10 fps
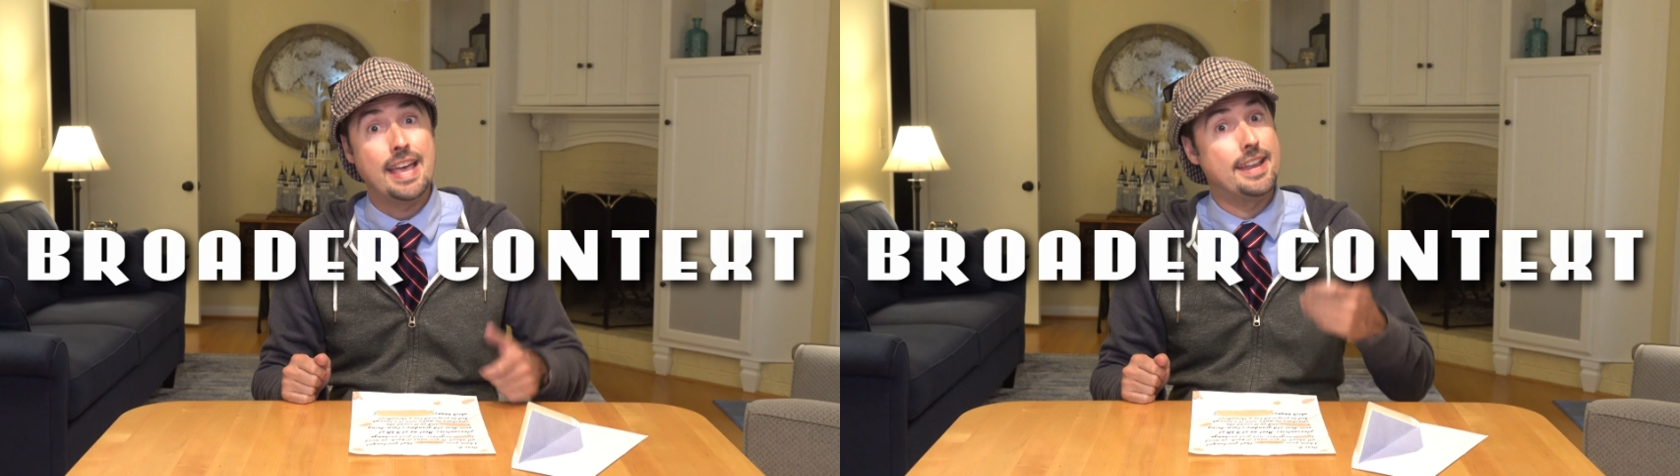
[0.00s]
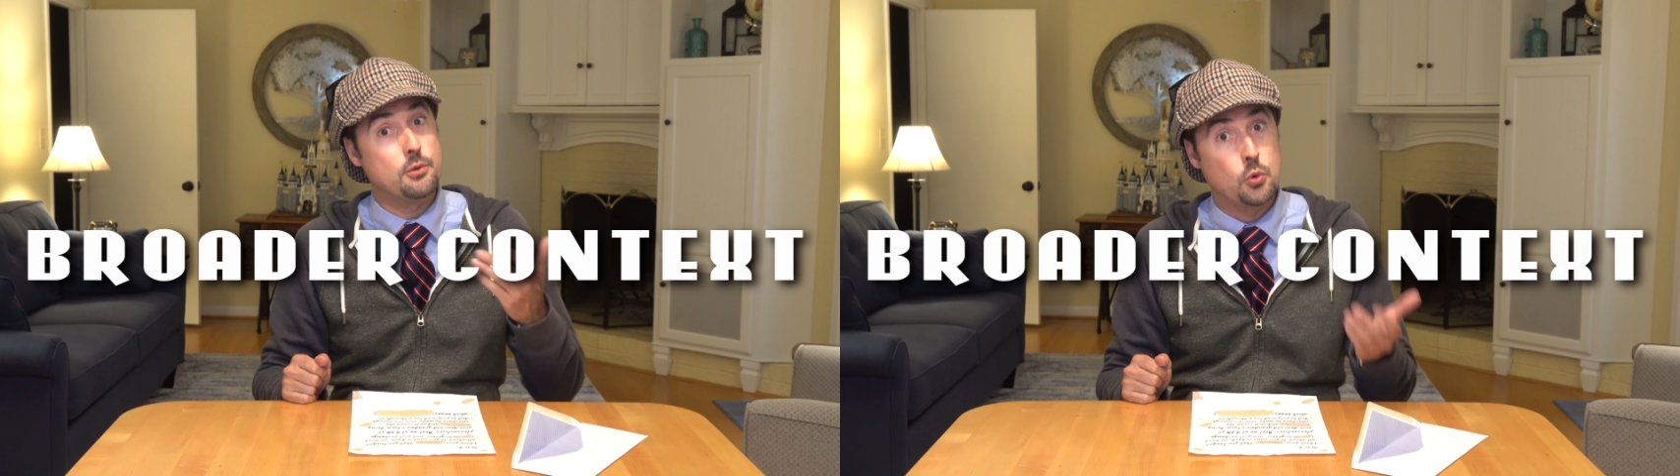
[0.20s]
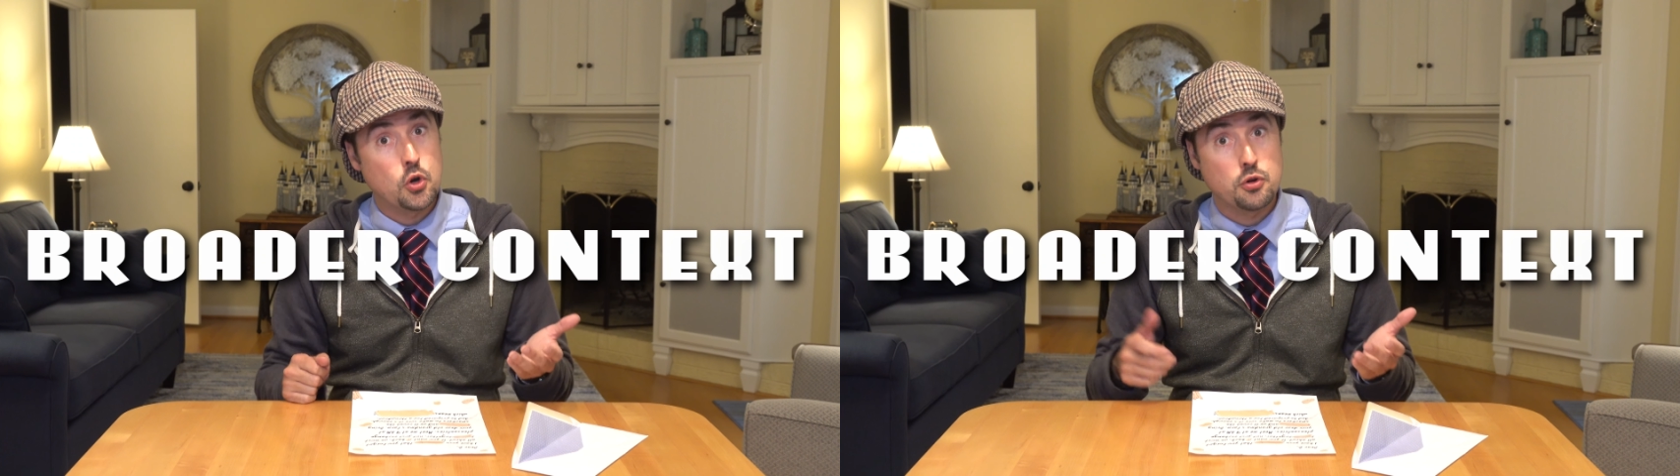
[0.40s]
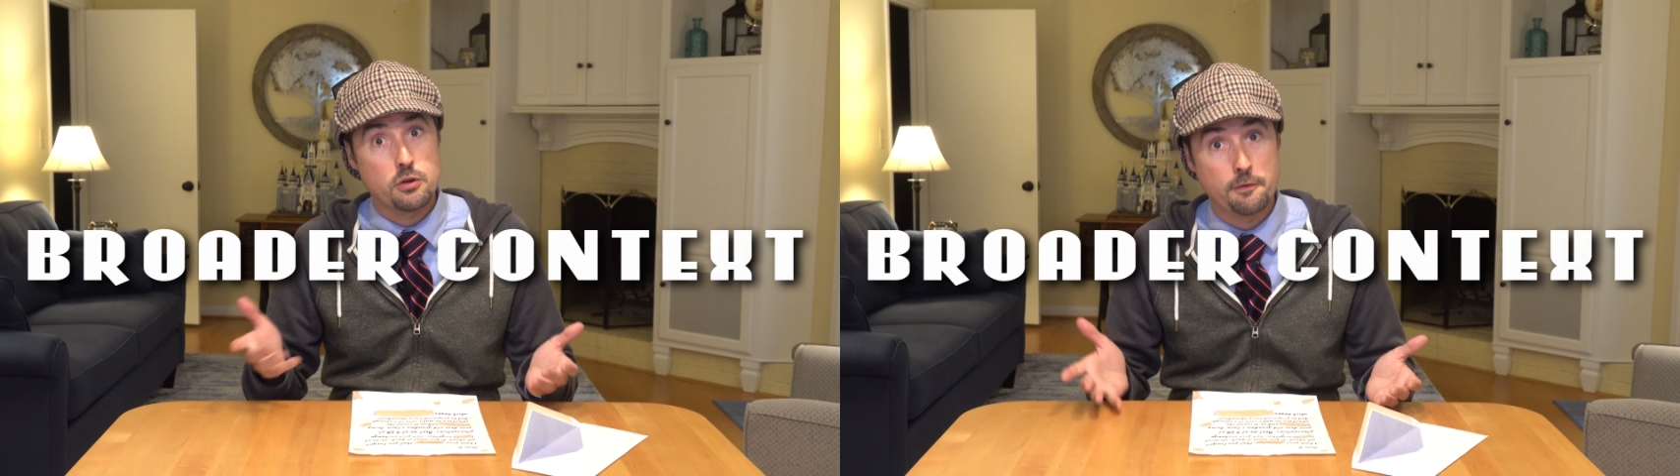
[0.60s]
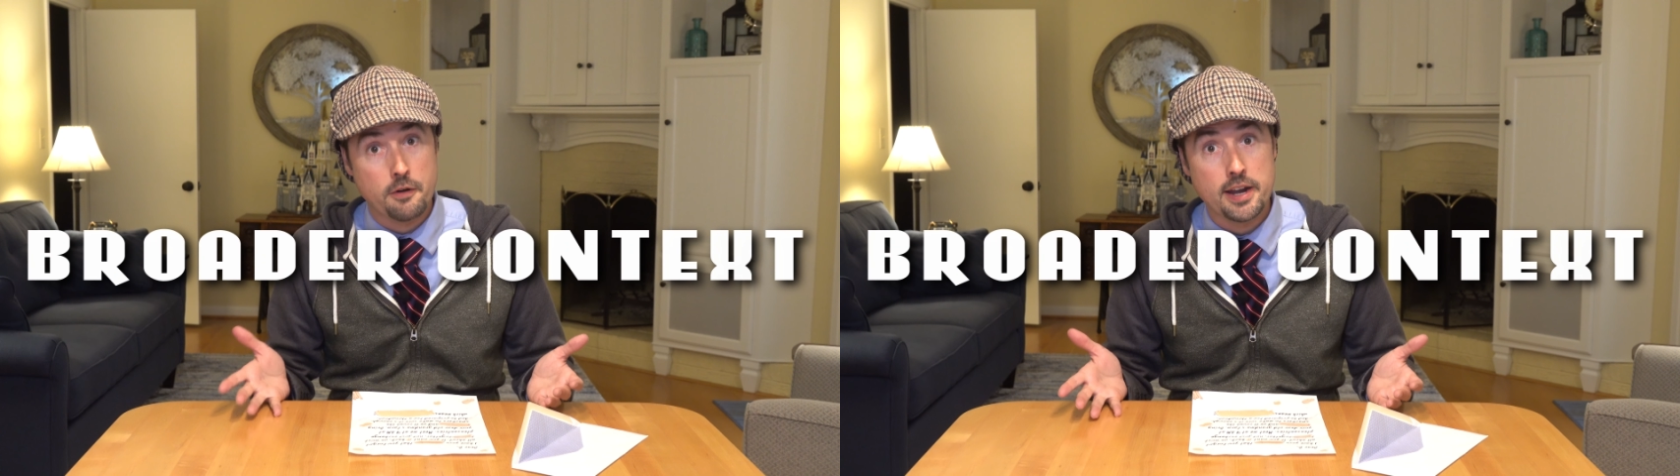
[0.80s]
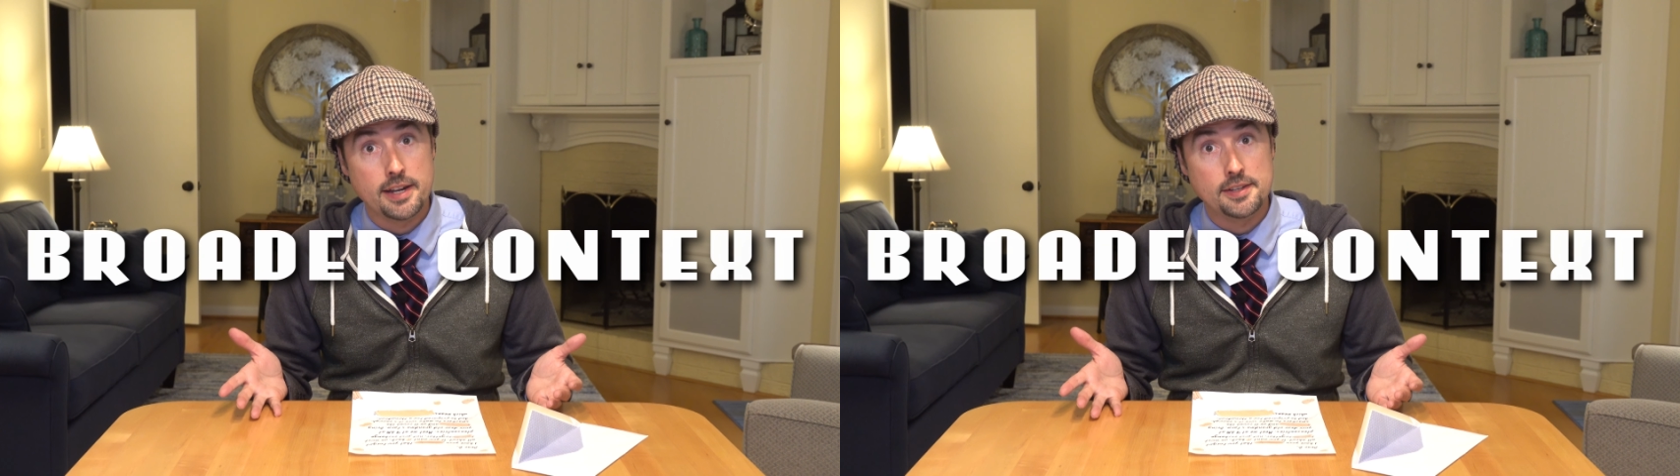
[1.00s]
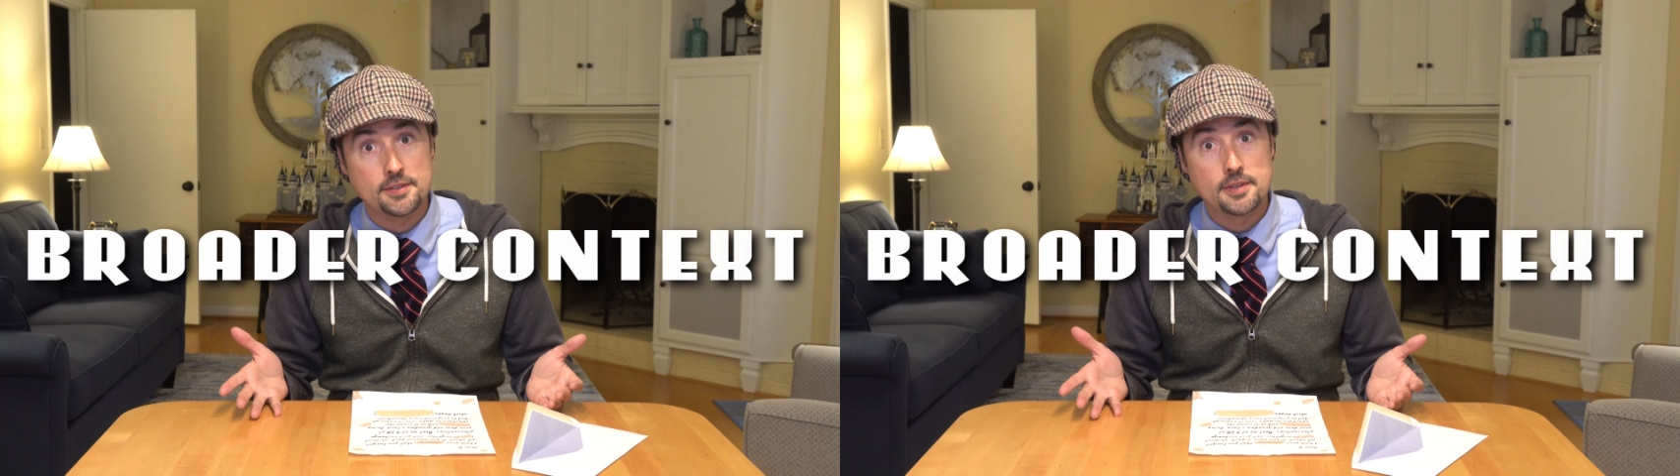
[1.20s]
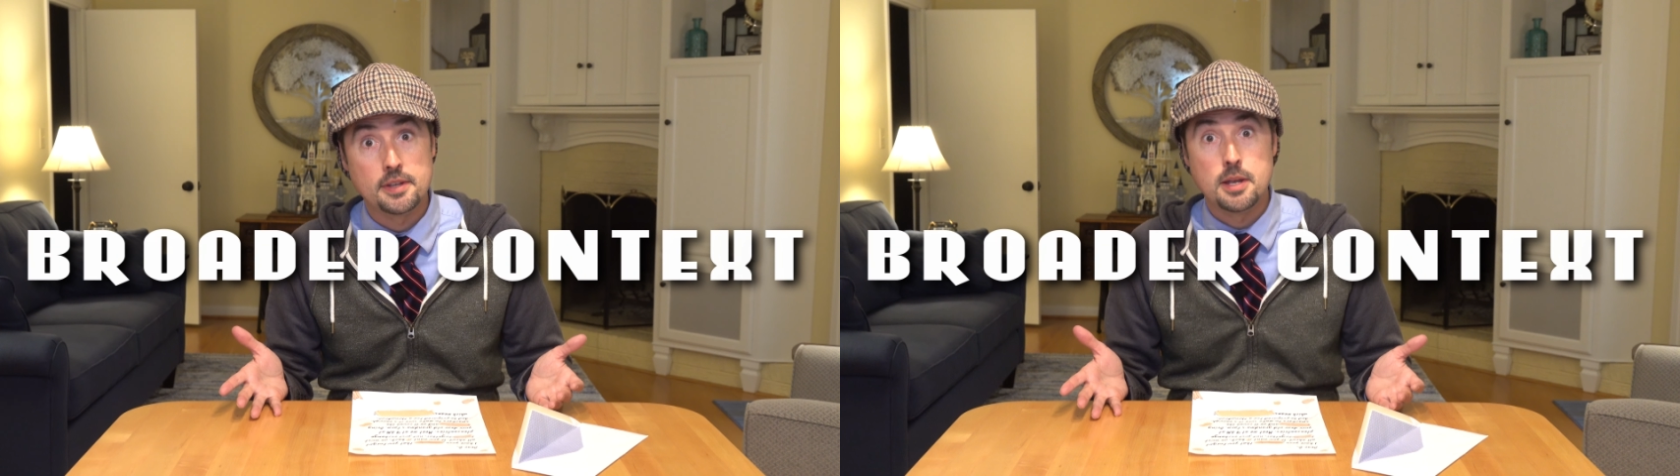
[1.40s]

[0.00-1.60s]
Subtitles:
at a word or a phrase,